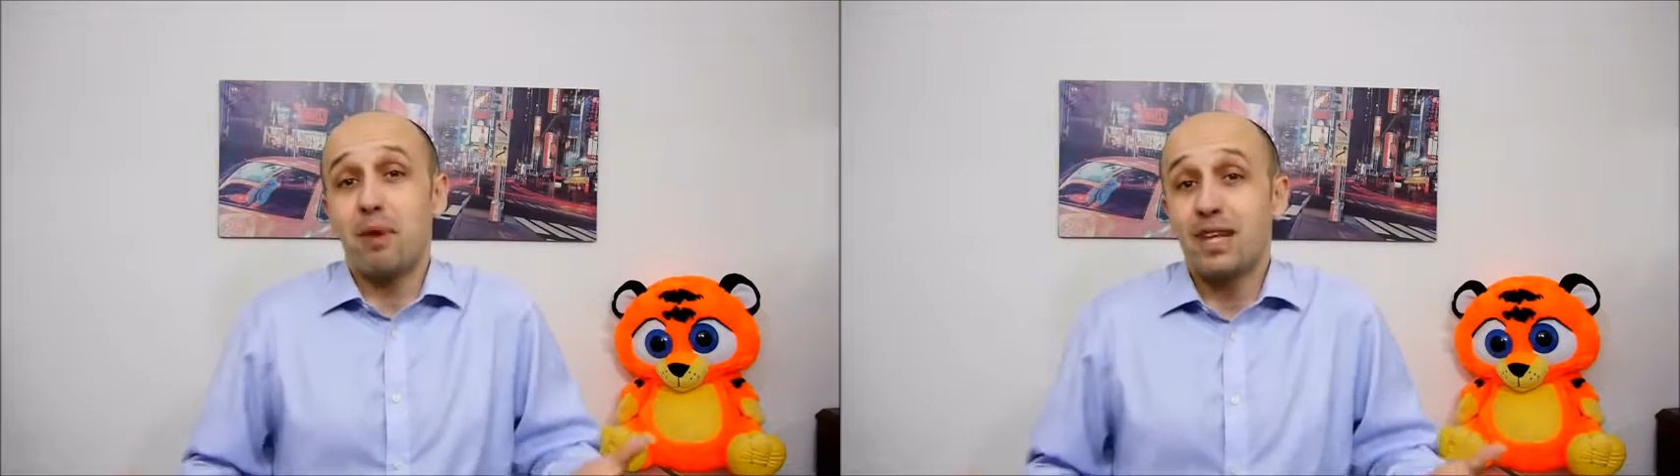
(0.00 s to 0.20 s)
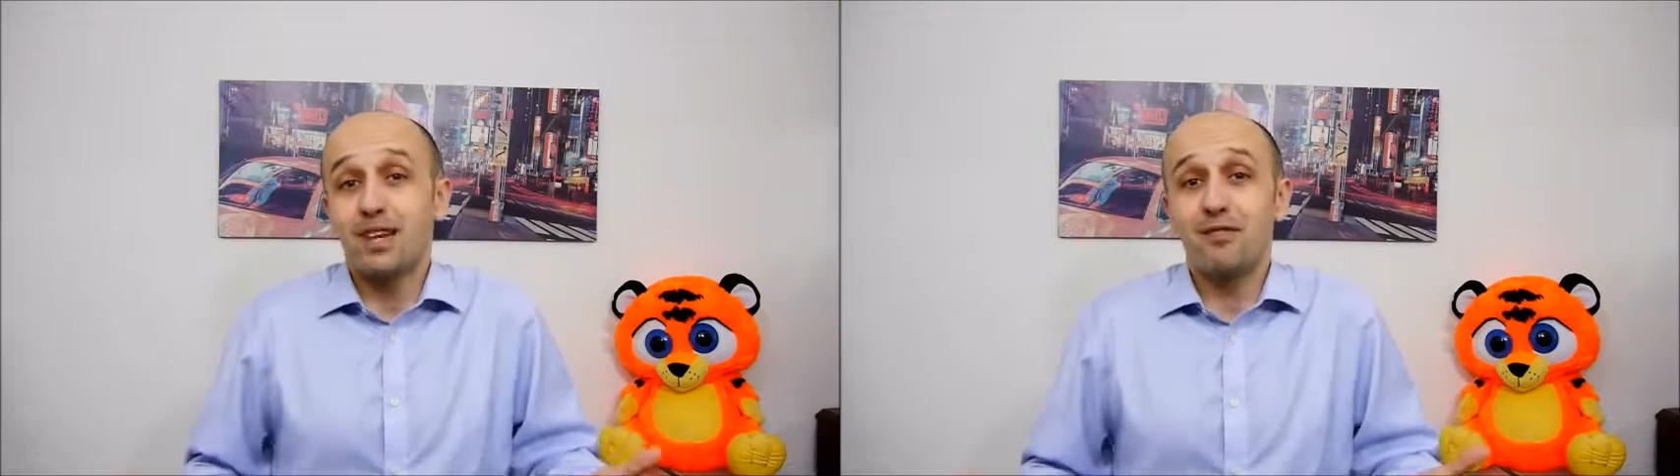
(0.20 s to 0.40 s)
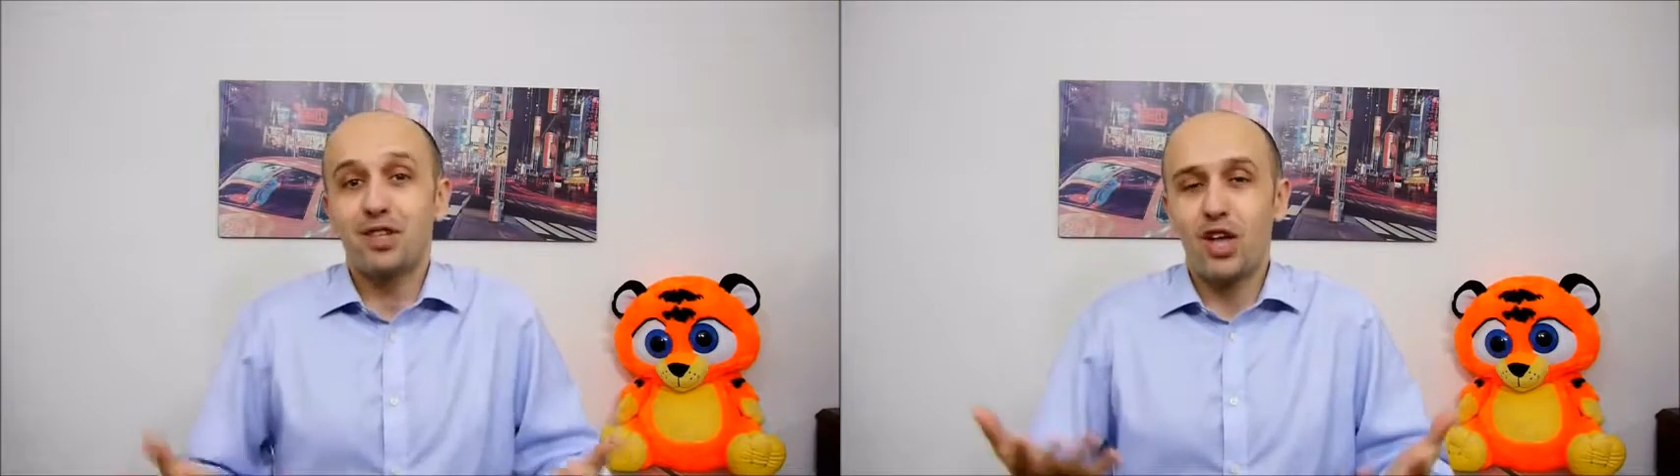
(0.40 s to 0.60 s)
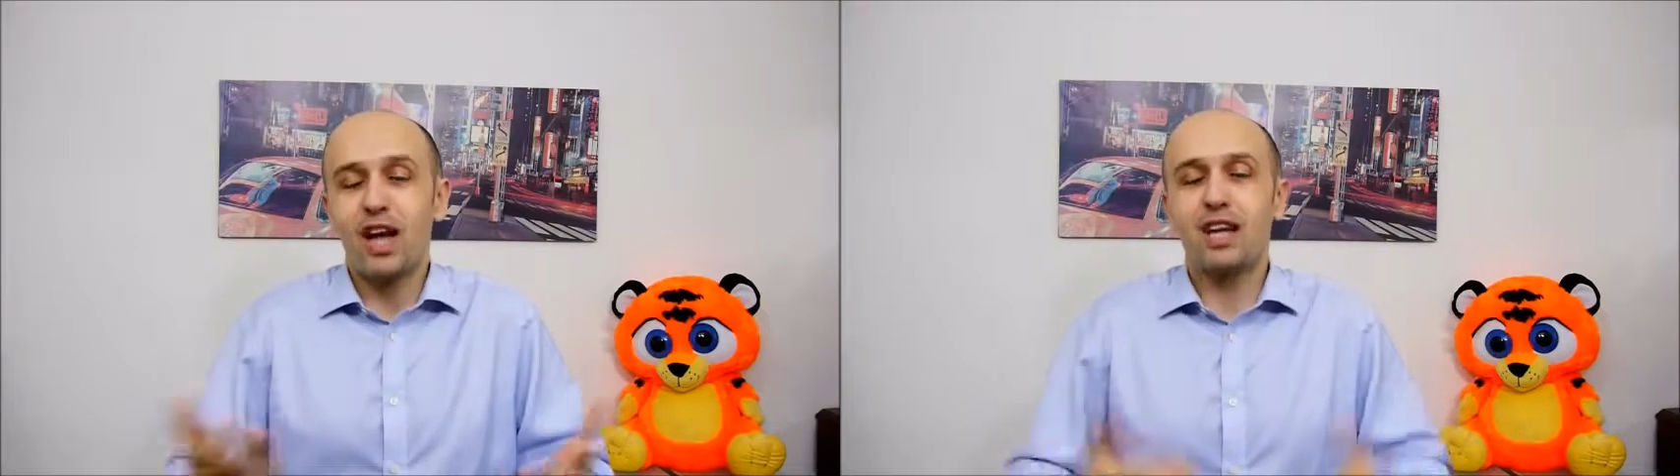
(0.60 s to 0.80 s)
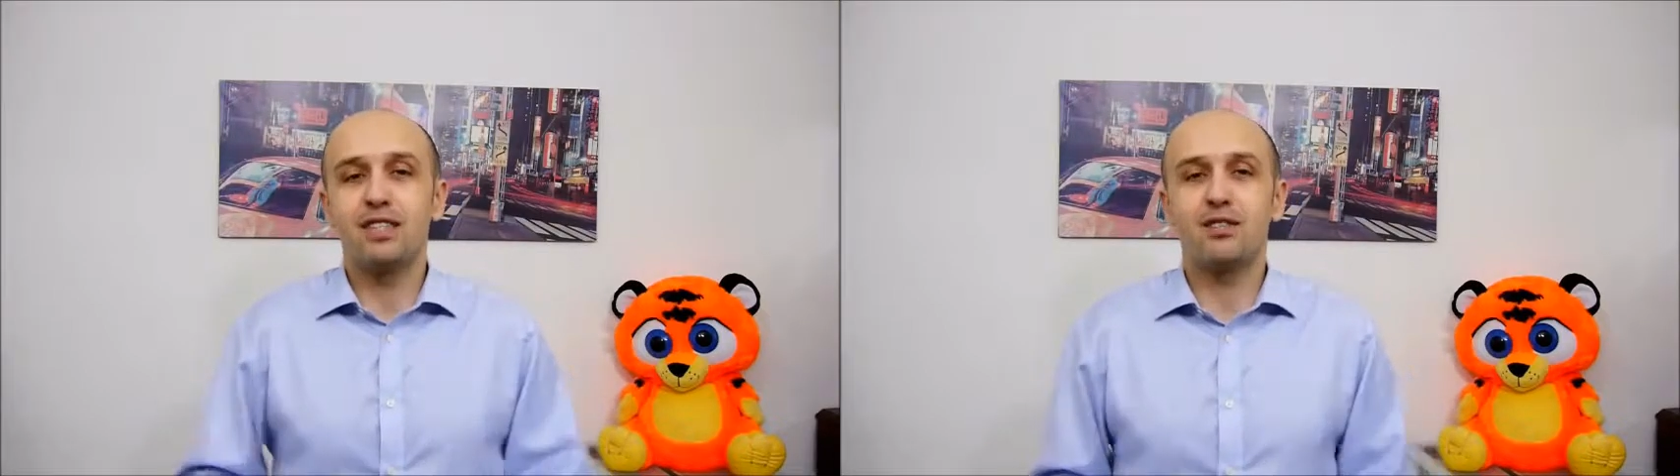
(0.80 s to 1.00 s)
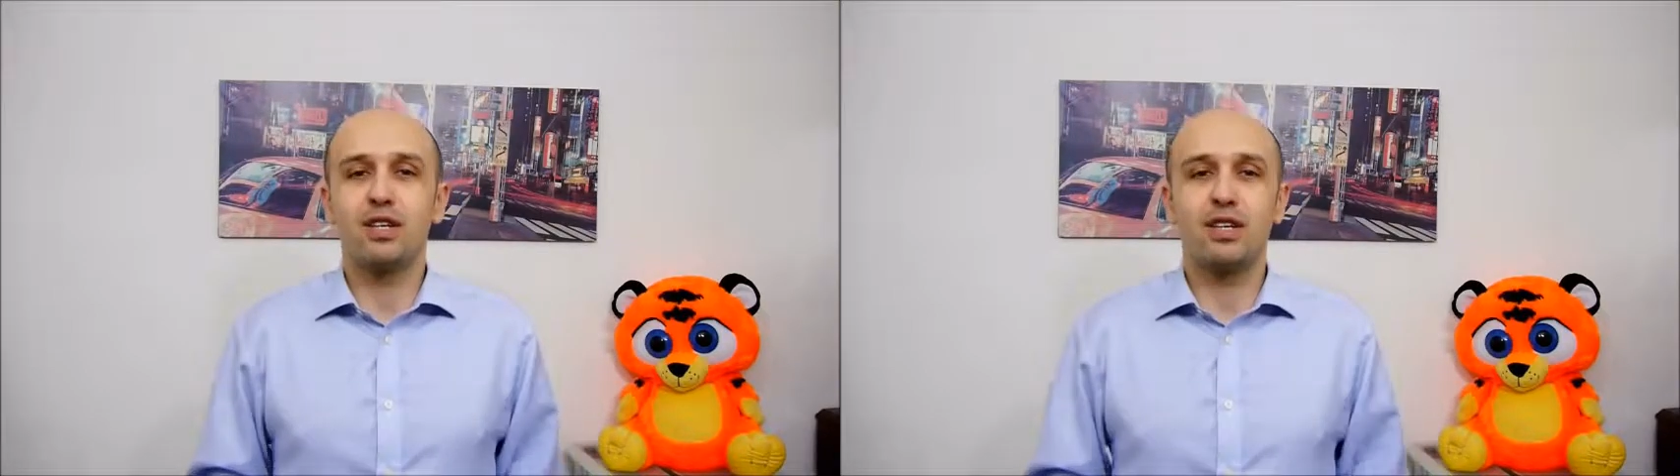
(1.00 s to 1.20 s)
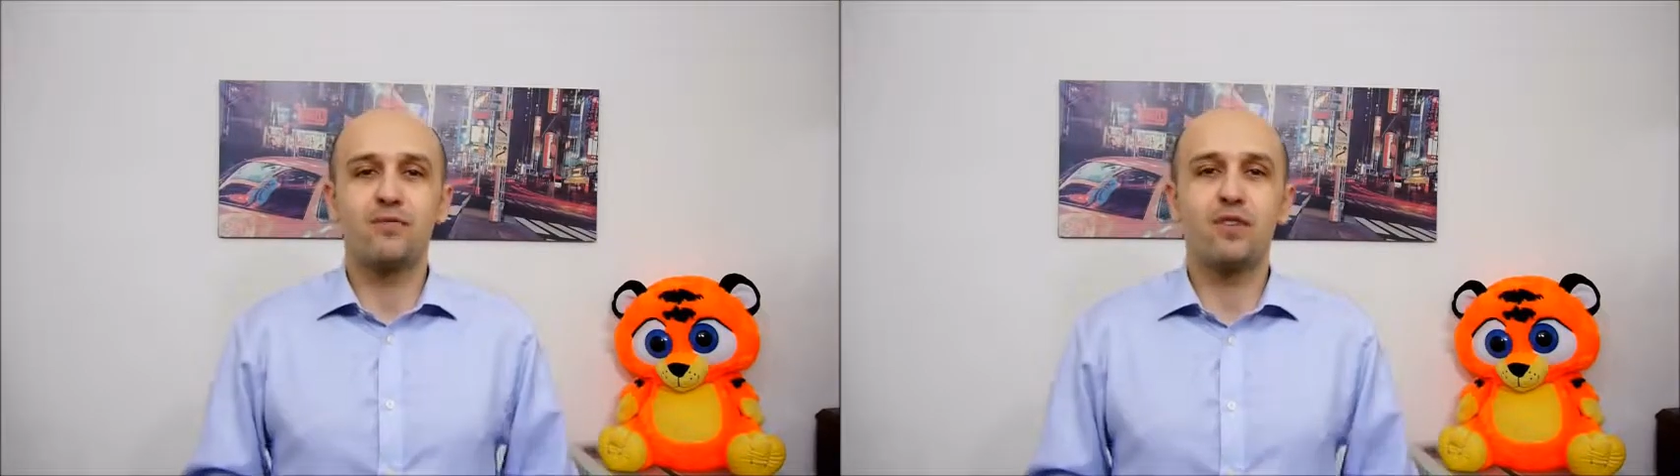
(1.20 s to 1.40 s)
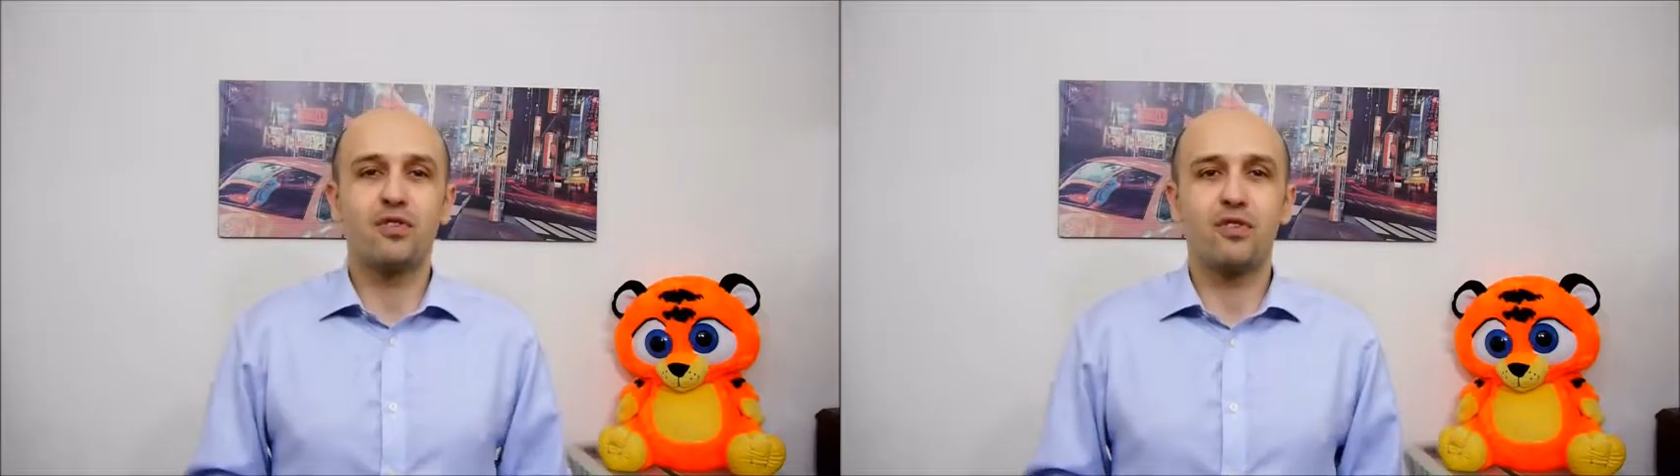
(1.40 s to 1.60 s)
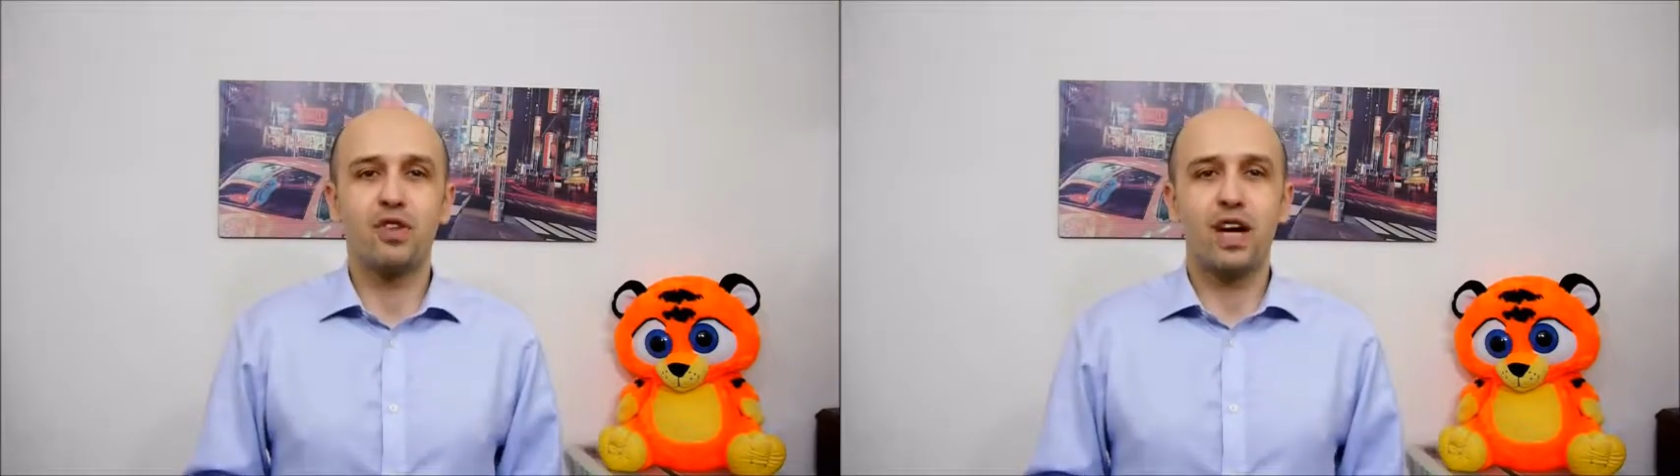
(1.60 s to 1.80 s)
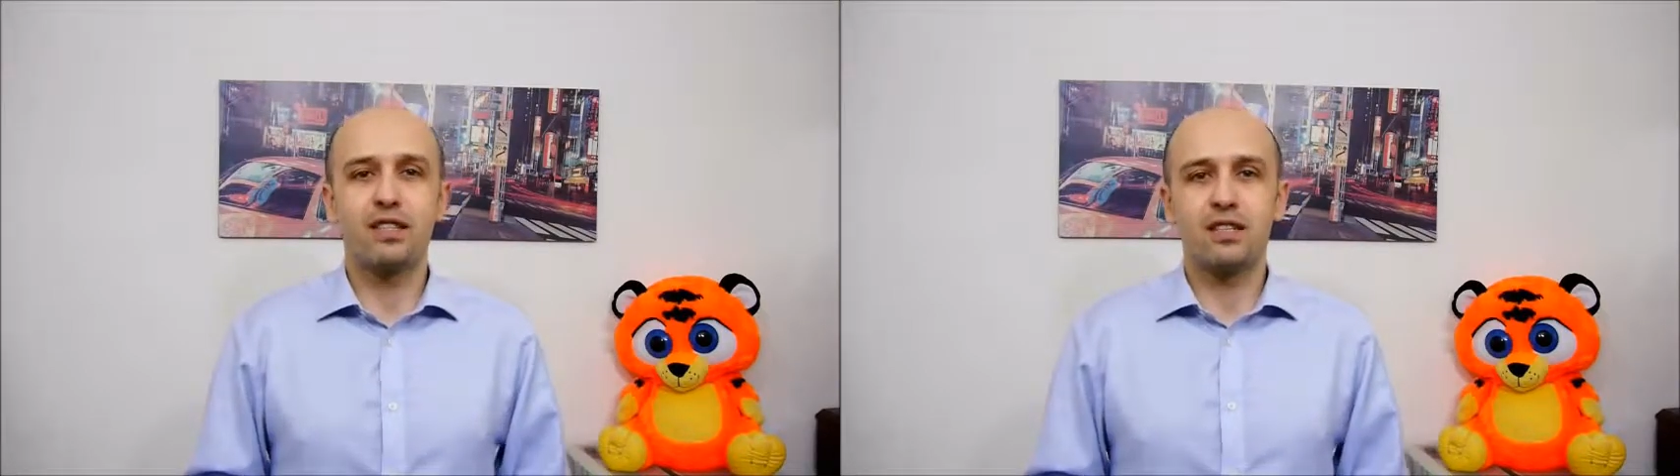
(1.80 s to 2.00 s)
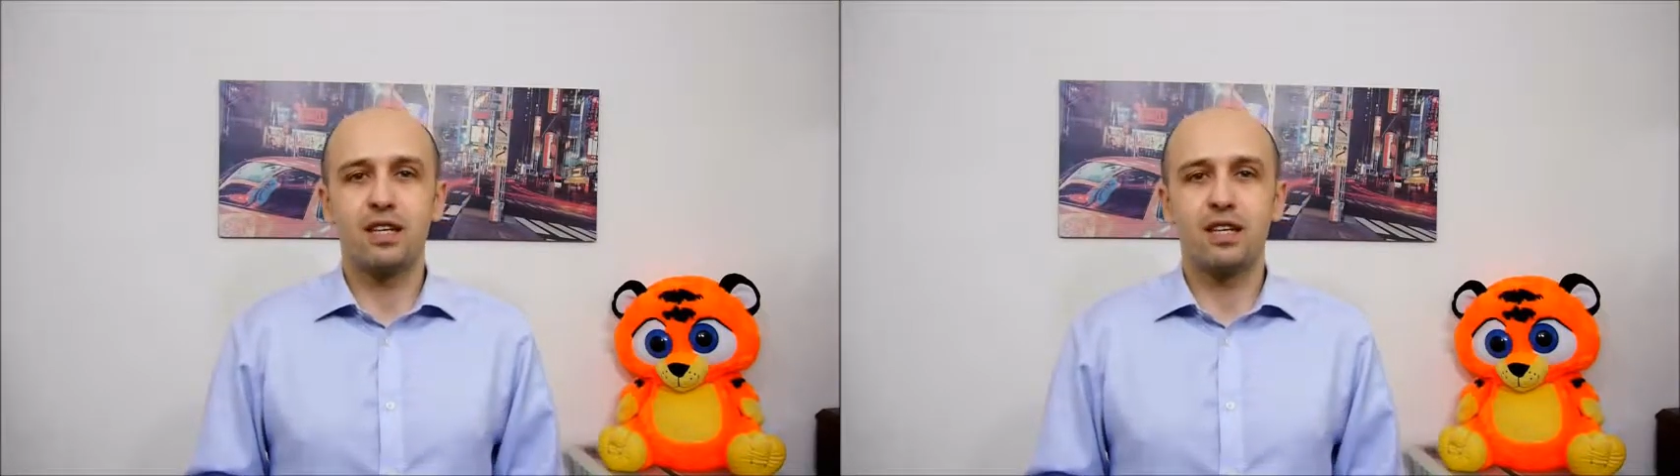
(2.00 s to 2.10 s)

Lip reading: might have a talent for that.